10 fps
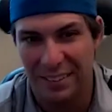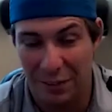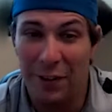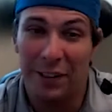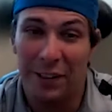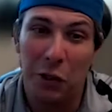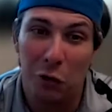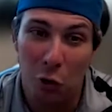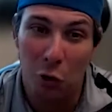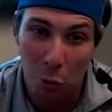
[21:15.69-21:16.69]
the fact that you
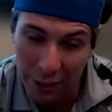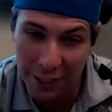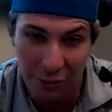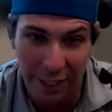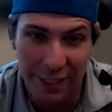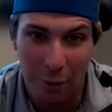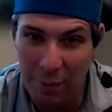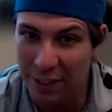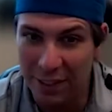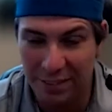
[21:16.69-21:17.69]
were like, working, no right? I
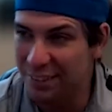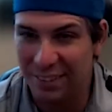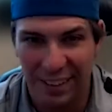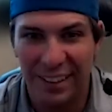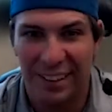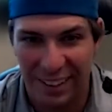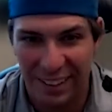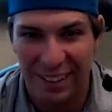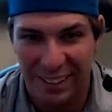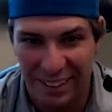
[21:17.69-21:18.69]
mean, happened. this is.
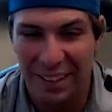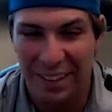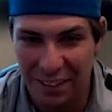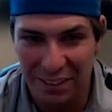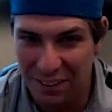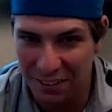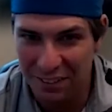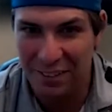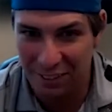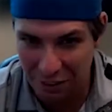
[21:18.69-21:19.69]
Yeah, yeah, this
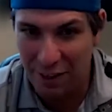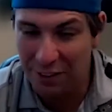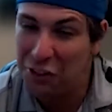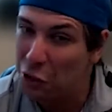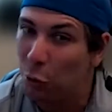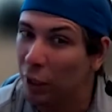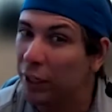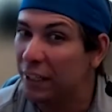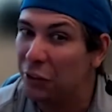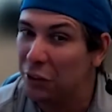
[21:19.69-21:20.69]
this is like the fact that you're
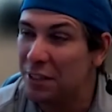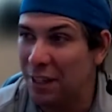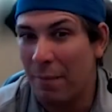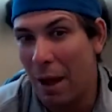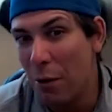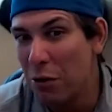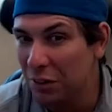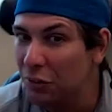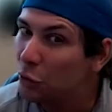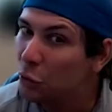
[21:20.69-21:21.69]
working during this time. I was
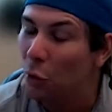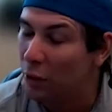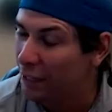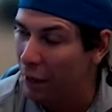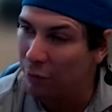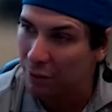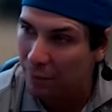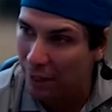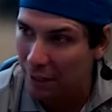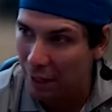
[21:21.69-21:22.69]
in school, like I went to
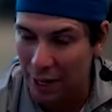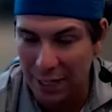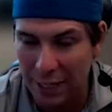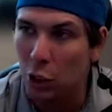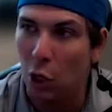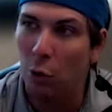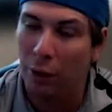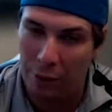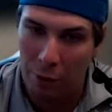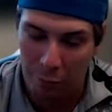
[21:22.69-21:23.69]
I, I, I didn't know
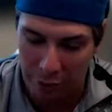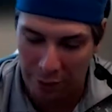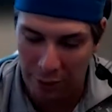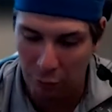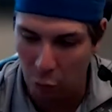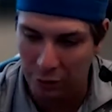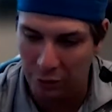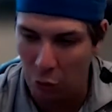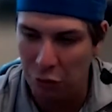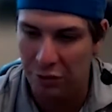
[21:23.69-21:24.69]
like when I when I enrolled
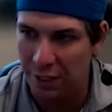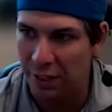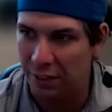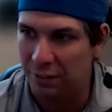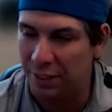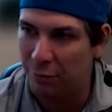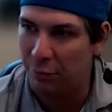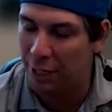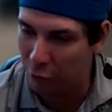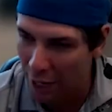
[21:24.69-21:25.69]
in 06 that
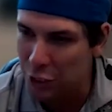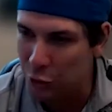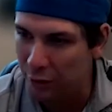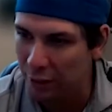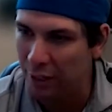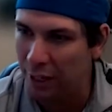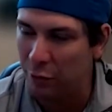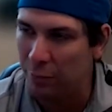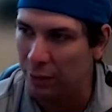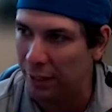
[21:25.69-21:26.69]
when I graduated it
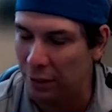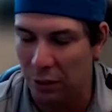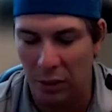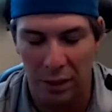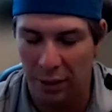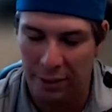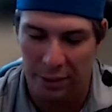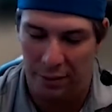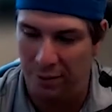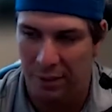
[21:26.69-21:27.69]
would be like uh like
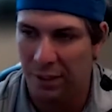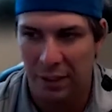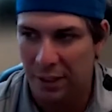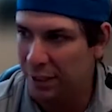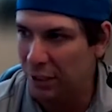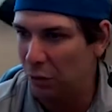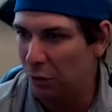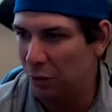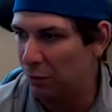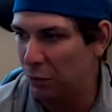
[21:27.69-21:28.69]
a you
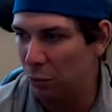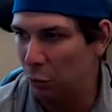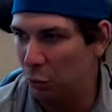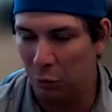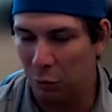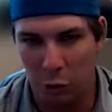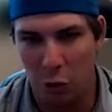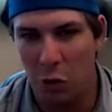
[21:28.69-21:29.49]
know the, the world would blow